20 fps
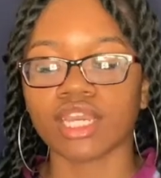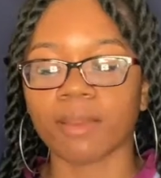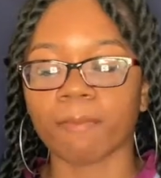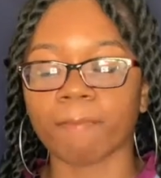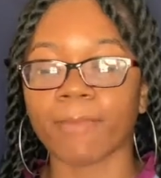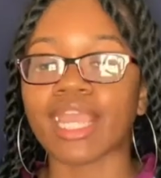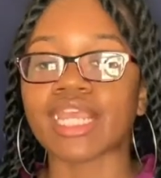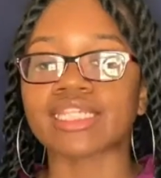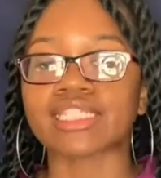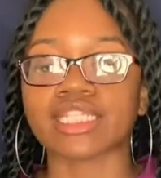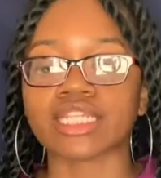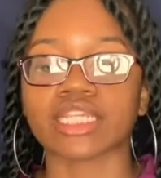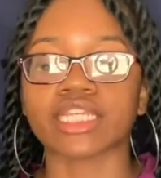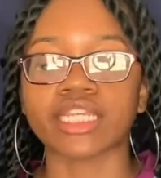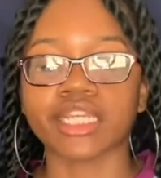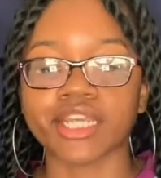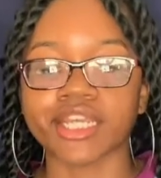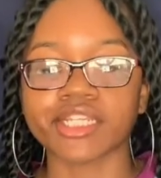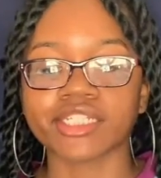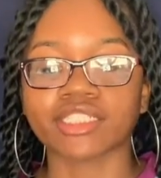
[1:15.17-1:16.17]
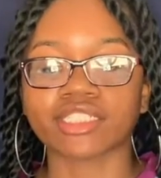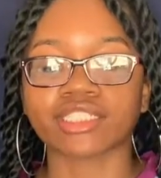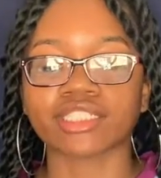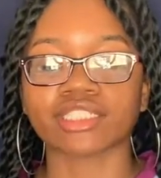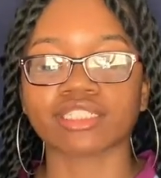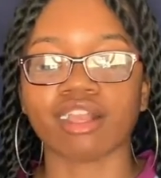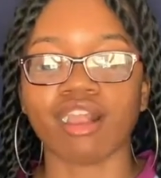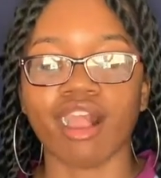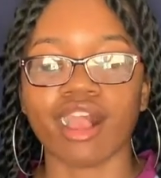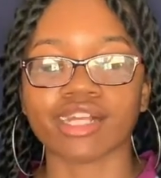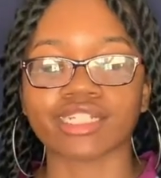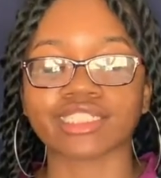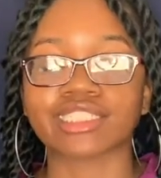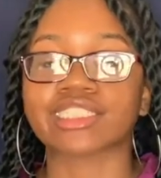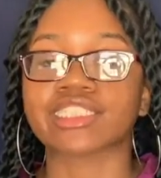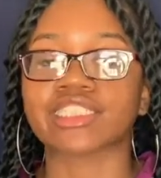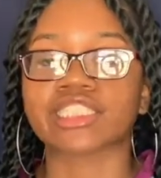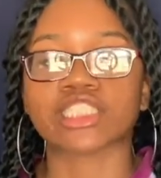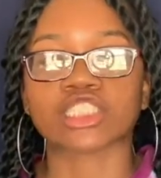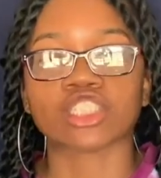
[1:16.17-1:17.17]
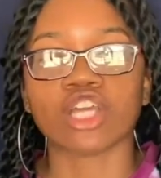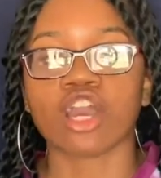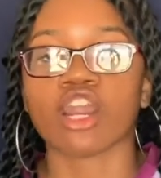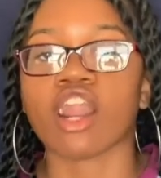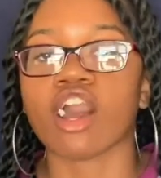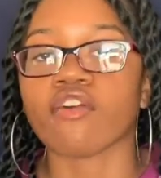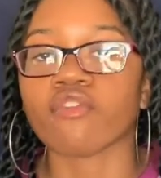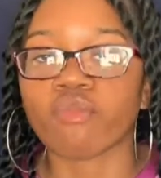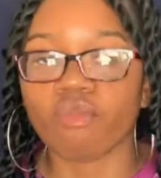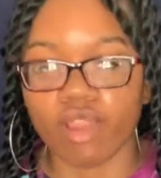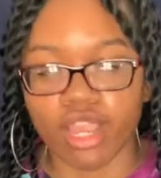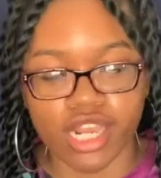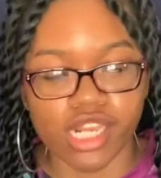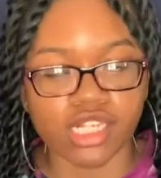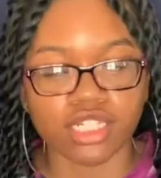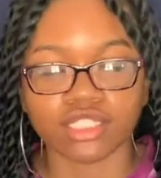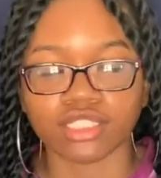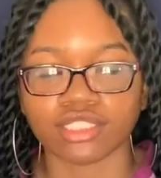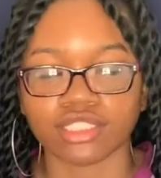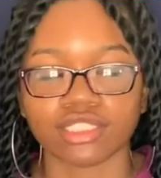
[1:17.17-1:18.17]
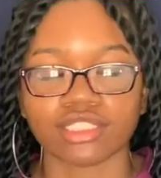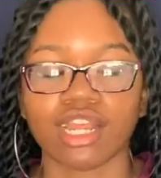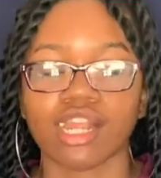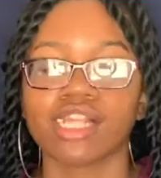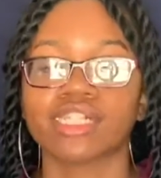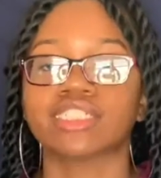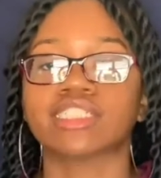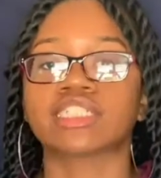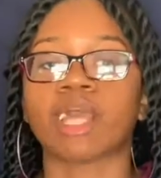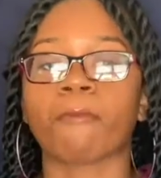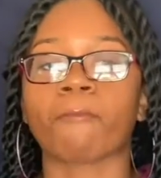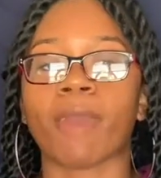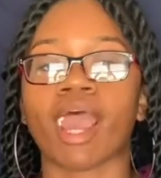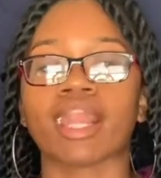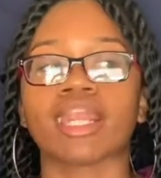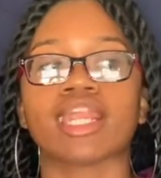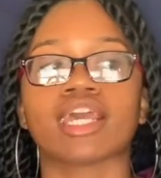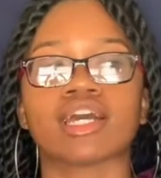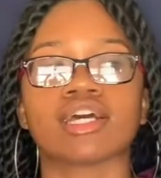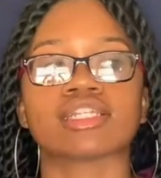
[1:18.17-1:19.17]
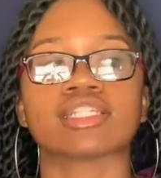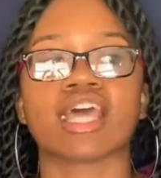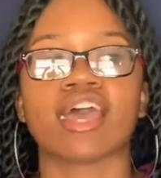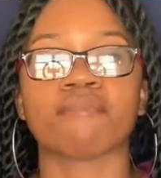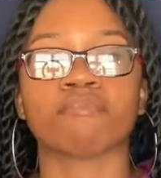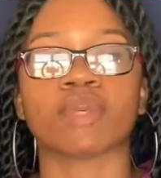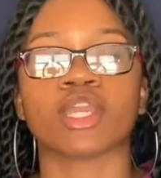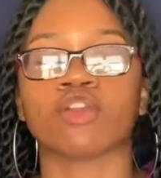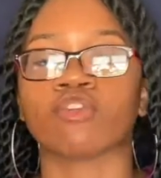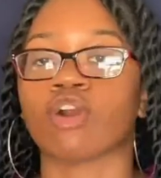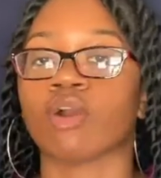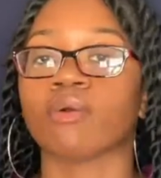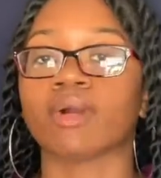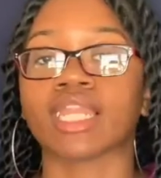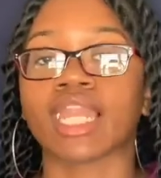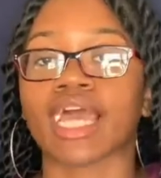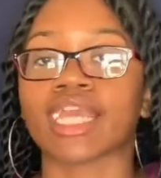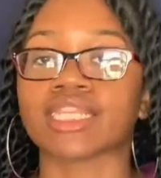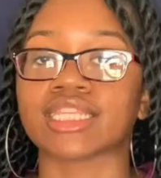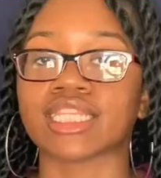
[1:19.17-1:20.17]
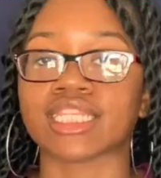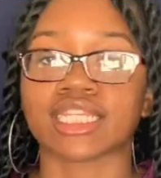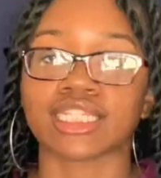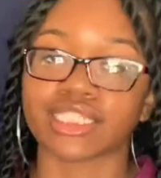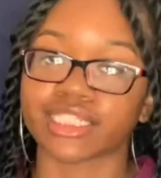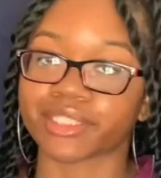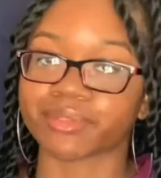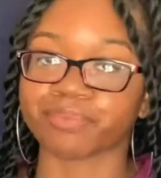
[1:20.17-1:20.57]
basically, to start off with, my nails have been growing like this